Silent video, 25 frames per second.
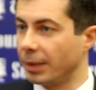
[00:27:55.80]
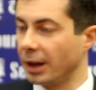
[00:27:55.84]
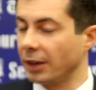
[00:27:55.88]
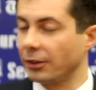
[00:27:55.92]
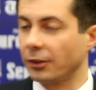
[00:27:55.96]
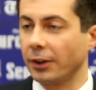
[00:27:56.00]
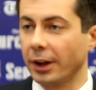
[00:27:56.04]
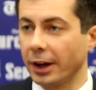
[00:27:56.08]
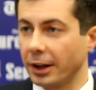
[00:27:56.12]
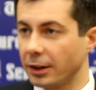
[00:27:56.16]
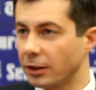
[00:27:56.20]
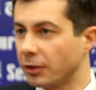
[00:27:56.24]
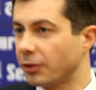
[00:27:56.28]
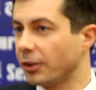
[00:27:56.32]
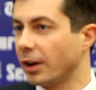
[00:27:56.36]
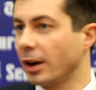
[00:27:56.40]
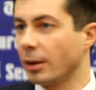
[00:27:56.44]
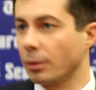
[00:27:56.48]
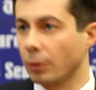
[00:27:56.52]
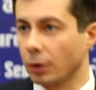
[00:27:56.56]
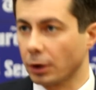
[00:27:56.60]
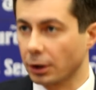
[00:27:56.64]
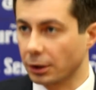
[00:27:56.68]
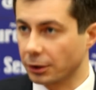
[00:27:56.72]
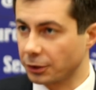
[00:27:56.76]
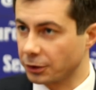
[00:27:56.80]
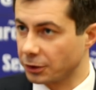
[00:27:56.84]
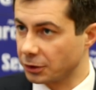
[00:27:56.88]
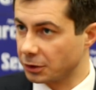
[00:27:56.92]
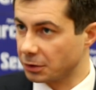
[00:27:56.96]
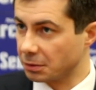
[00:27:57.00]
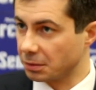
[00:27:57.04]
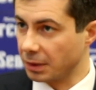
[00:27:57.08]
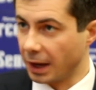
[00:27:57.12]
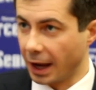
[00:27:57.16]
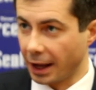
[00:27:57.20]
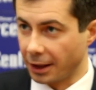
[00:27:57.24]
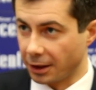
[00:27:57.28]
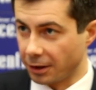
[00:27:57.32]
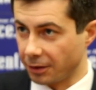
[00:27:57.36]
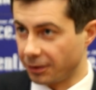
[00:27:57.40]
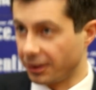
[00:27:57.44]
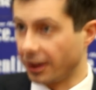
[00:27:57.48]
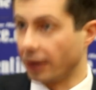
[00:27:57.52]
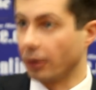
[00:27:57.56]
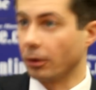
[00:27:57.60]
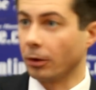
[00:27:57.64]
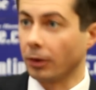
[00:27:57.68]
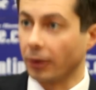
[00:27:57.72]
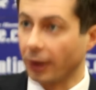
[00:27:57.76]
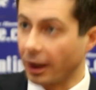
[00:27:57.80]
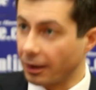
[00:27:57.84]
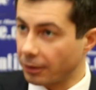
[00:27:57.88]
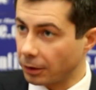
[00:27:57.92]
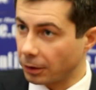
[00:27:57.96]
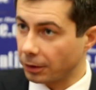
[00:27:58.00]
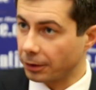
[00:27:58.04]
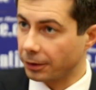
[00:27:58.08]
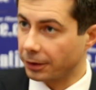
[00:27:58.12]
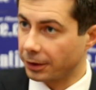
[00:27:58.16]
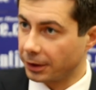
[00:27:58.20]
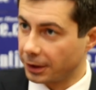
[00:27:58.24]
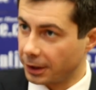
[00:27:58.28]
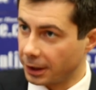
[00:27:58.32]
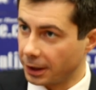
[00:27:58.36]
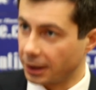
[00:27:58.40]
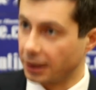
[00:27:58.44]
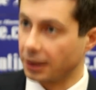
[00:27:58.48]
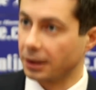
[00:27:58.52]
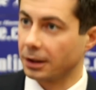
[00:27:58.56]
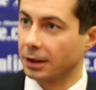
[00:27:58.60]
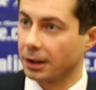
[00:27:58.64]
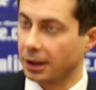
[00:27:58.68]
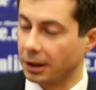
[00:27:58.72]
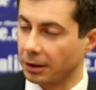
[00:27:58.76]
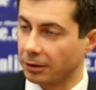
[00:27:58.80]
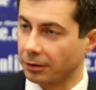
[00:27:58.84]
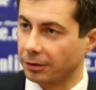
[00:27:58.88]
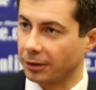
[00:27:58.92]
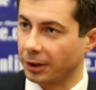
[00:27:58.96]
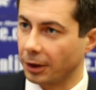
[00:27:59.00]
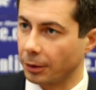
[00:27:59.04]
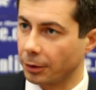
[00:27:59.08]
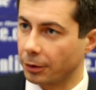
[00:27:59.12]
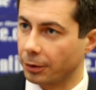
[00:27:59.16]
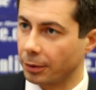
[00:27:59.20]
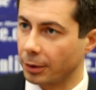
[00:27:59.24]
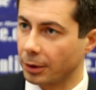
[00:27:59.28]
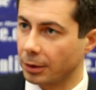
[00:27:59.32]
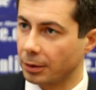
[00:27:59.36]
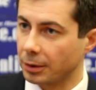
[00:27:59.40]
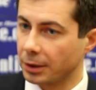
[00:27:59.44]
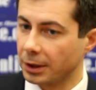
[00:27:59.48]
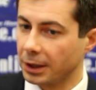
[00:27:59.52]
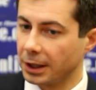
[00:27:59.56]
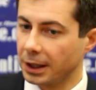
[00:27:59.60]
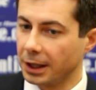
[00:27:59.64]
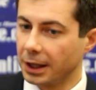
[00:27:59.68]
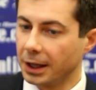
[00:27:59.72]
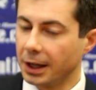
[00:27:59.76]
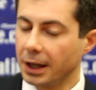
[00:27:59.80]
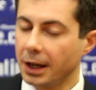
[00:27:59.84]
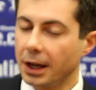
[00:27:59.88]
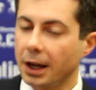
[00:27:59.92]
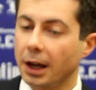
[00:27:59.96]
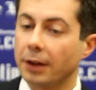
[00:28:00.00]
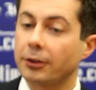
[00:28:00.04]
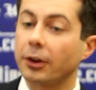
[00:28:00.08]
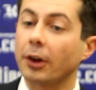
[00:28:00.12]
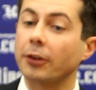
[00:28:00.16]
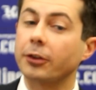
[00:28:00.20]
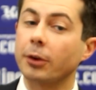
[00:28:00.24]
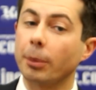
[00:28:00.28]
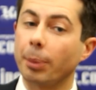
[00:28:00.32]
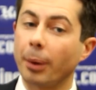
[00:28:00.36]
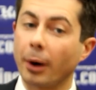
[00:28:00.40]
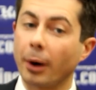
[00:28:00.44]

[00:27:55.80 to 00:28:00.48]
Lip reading: baselines, frameworks at the federal level that can flow through. It's also